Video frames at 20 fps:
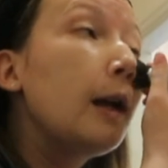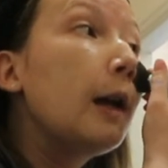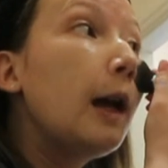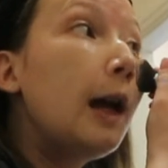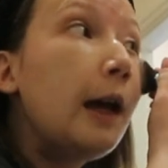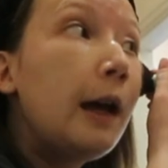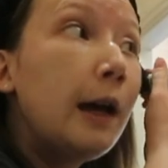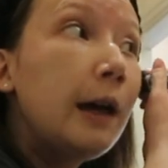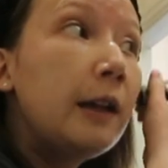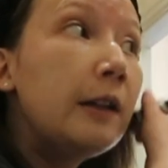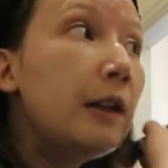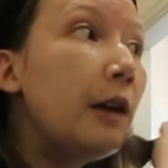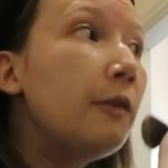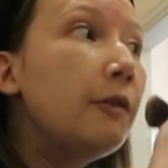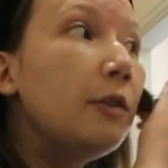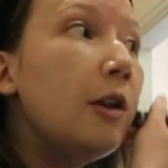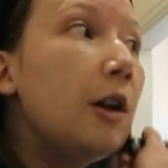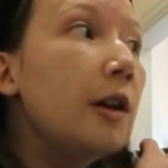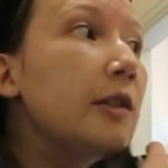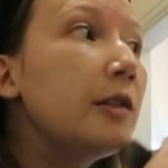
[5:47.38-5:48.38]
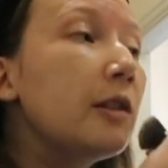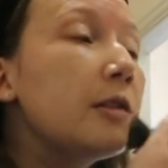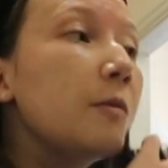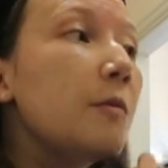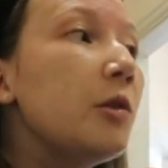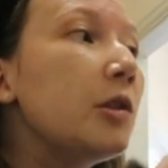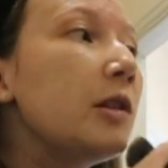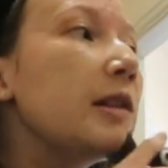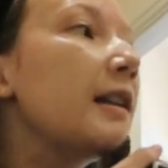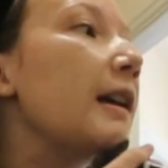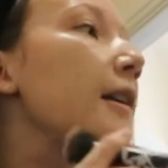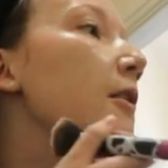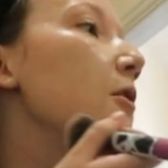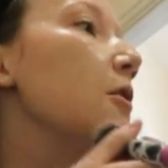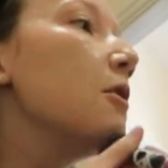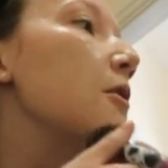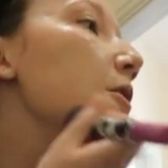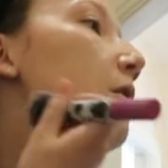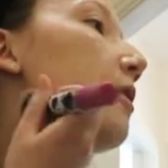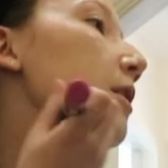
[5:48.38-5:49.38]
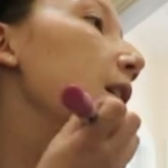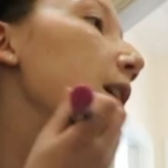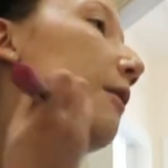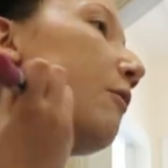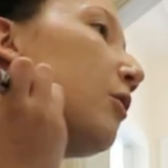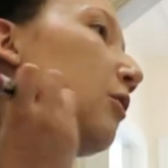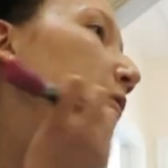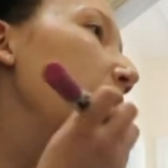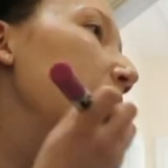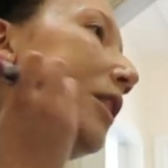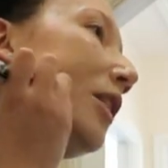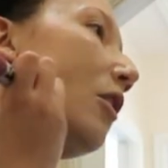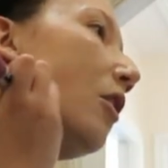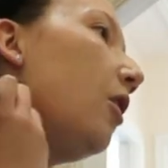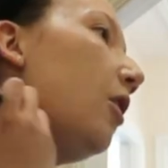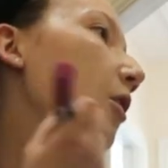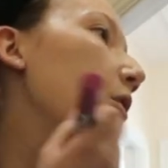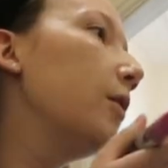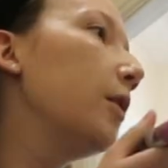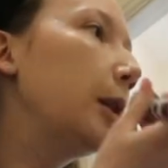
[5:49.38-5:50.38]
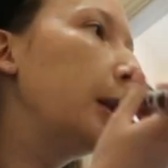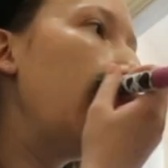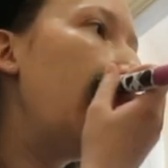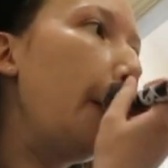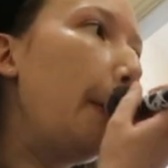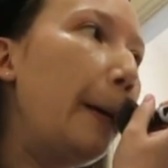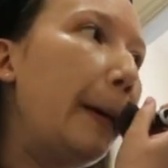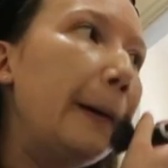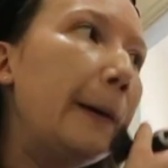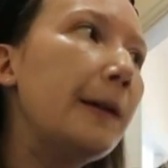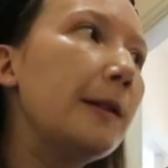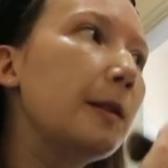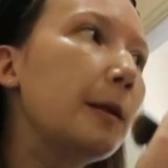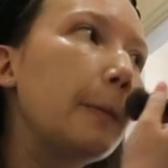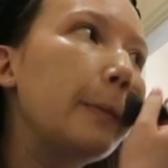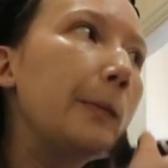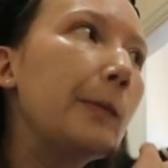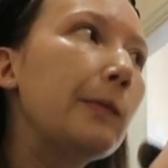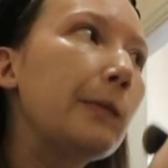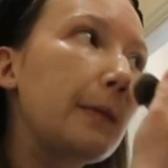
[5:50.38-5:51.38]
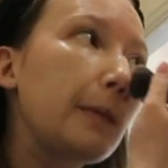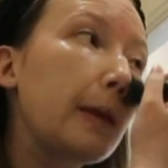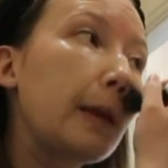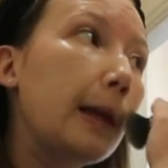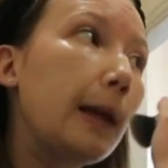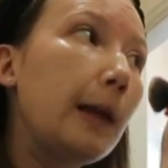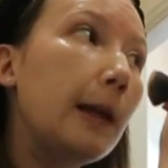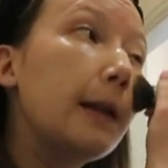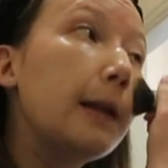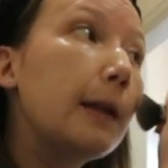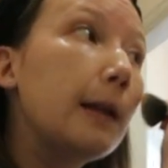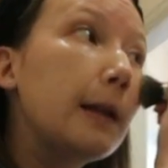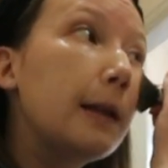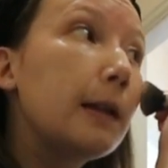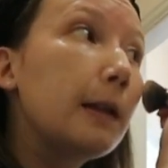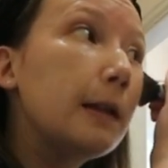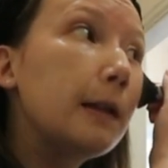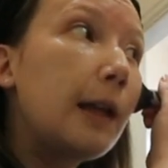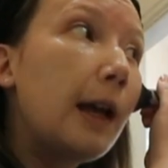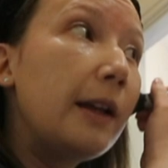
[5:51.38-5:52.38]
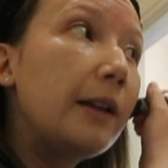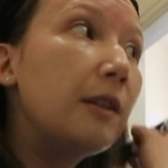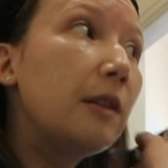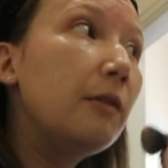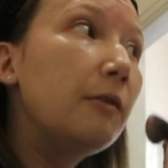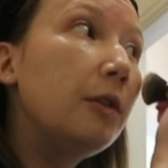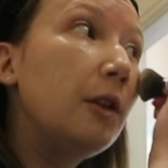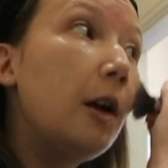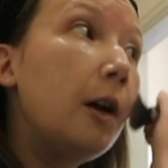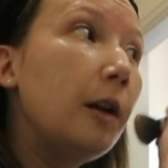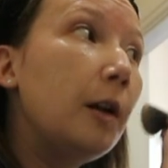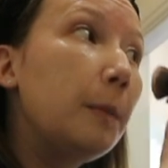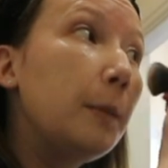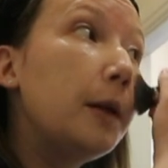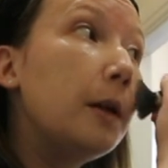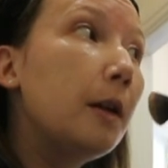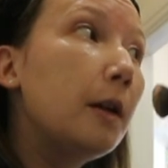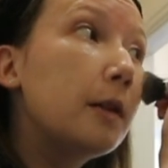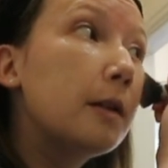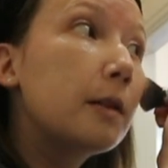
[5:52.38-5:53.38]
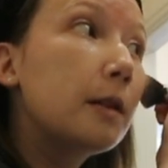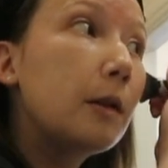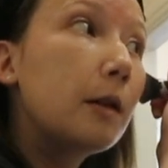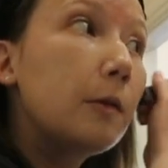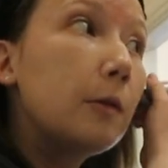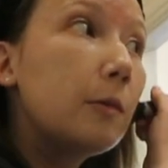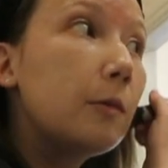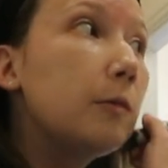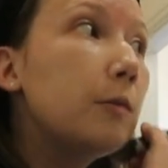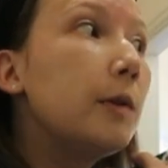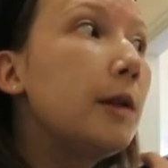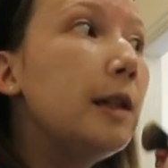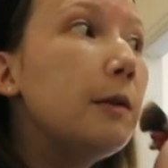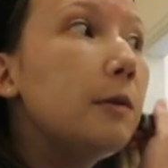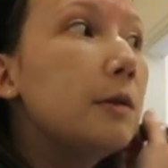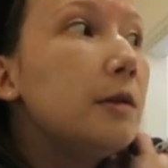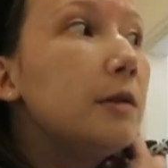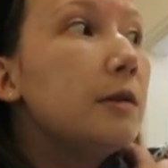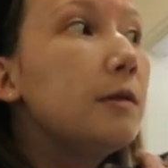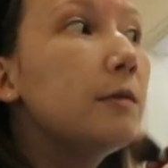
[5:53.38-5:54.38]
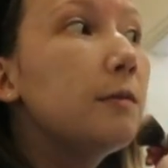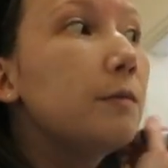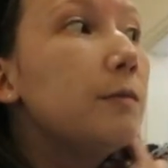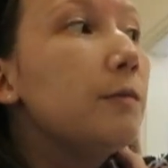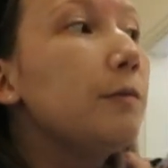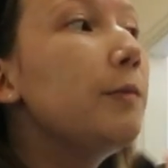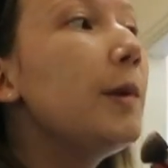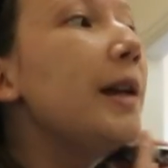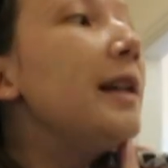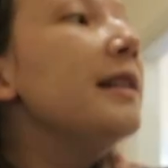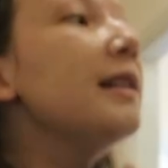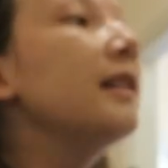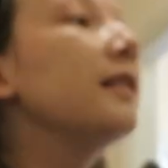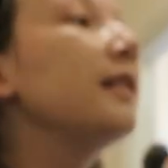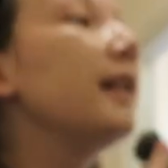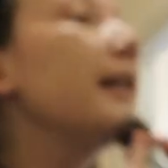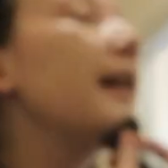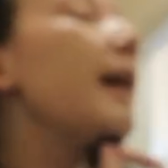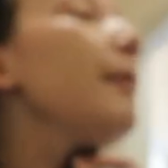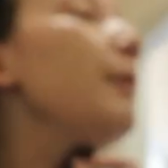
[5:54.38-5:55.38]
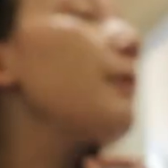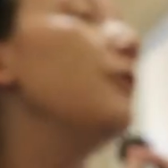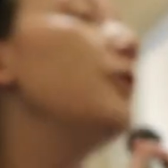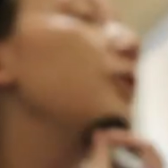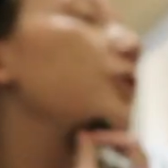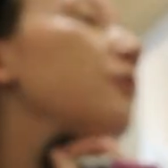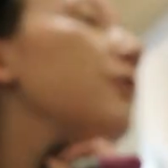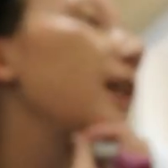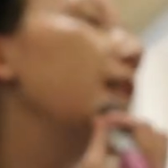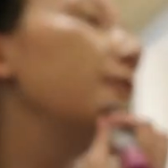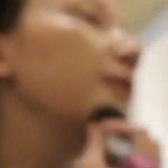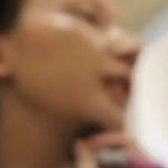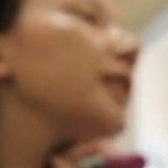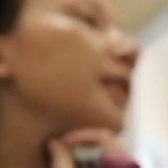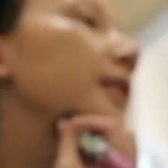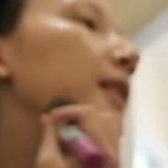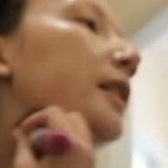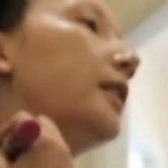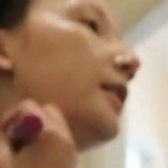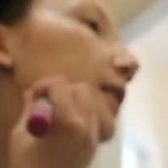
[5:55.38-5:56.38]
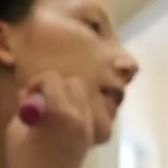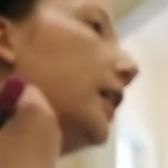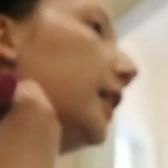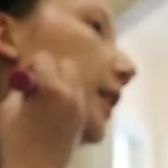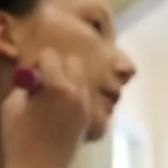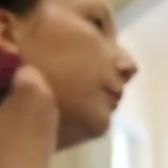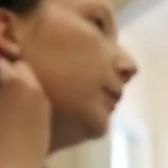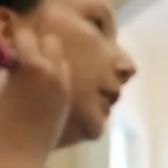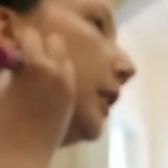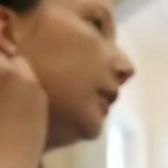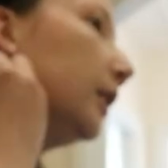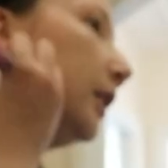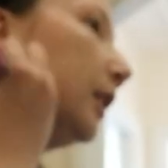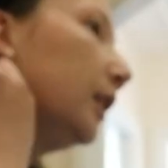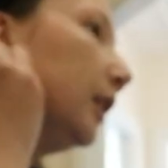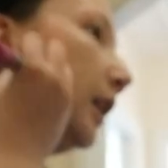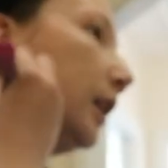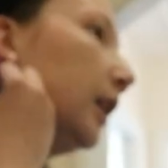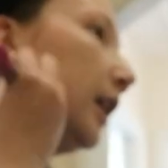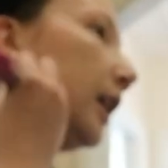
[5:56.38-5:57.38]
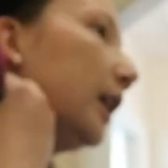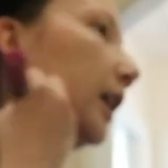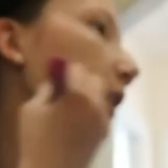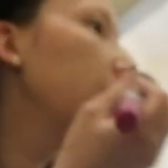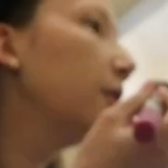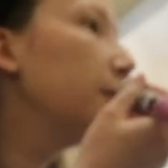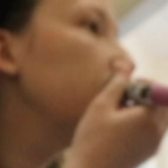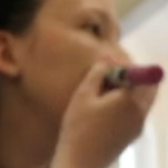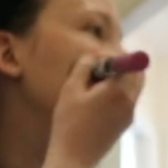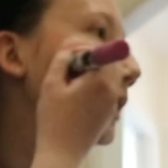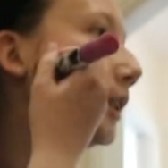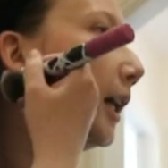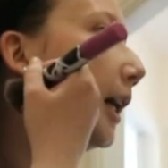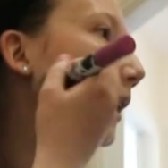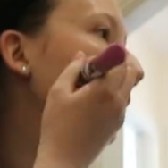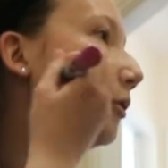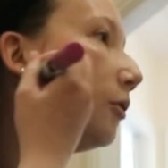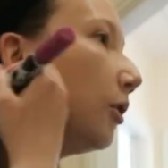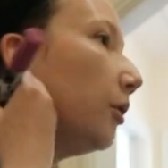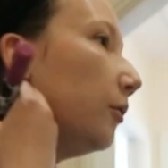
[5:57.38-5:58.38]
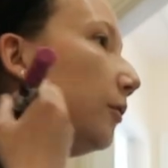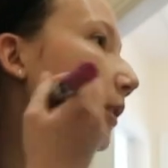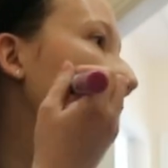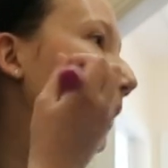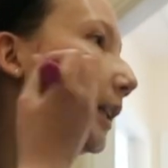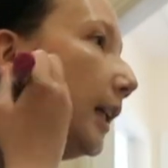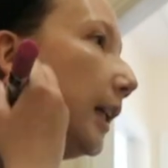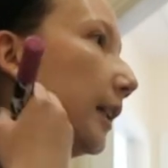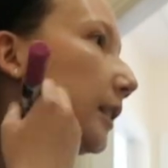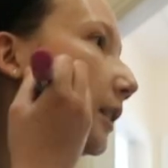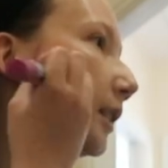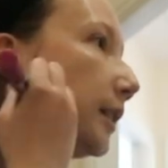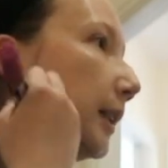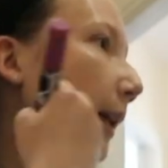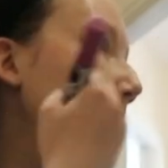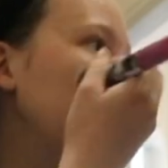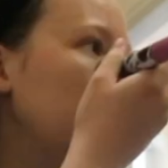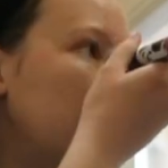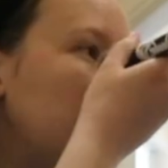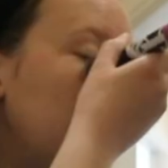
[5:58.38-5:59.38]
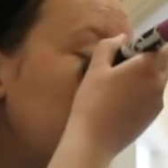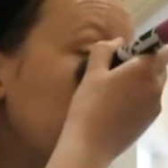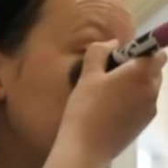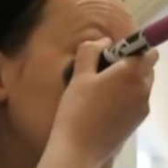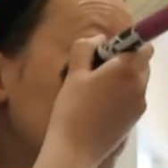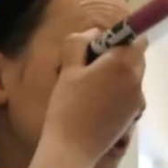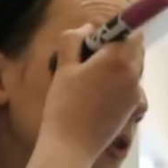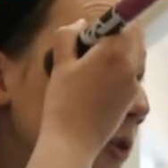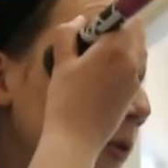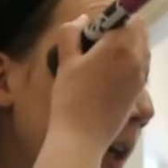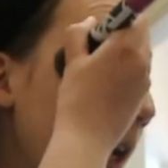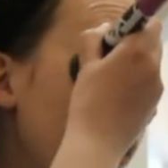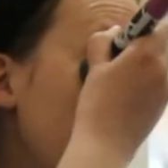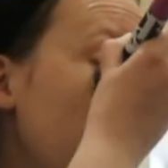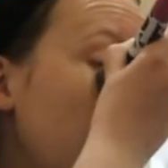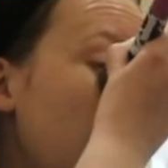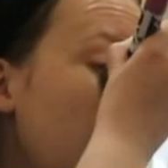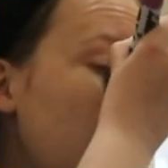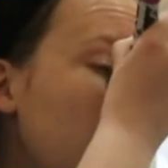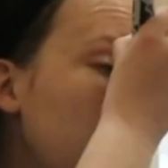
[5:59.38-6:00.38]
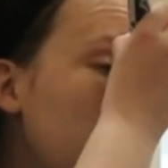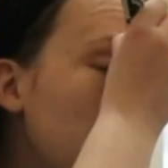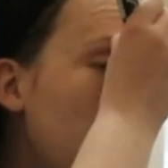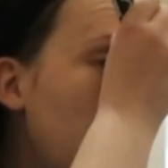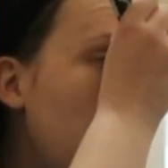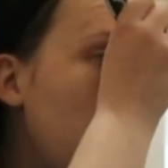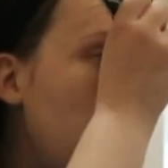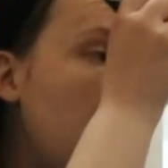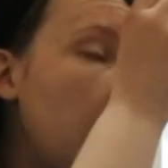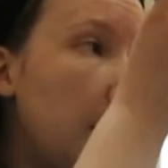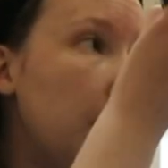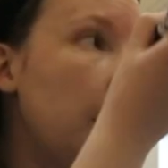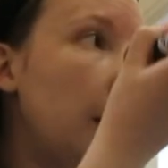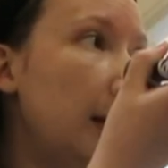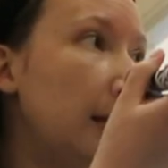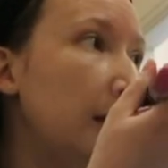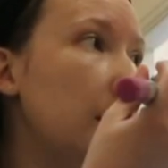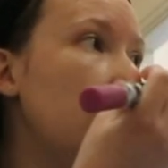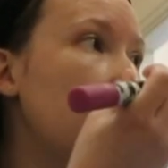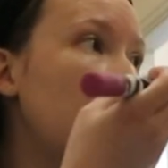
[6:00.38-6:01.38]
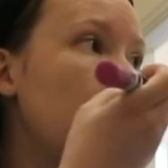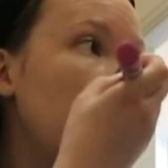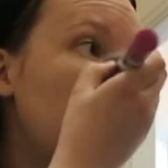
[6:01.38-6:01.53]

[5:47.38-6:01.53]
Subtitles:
And I vlogged as much as I could. It was really awkward though, because, like, to vlog, because we, basically, I prefer driving at night time. And obviously I drove the gig because I'm the distance driver. And,